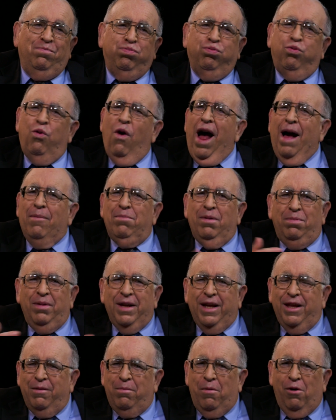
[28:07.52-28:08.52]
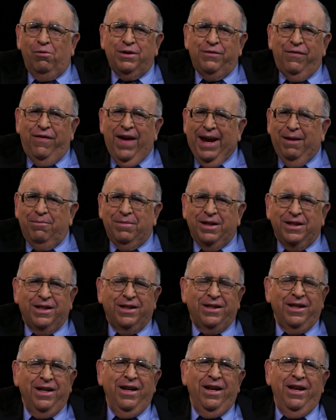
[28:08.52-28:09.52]
Probably the most
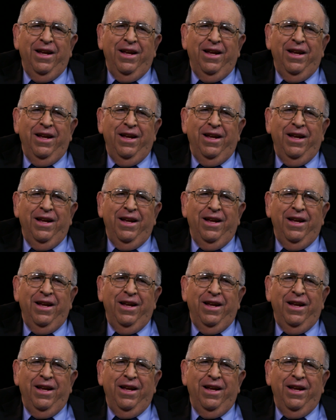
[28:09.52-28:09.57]
famous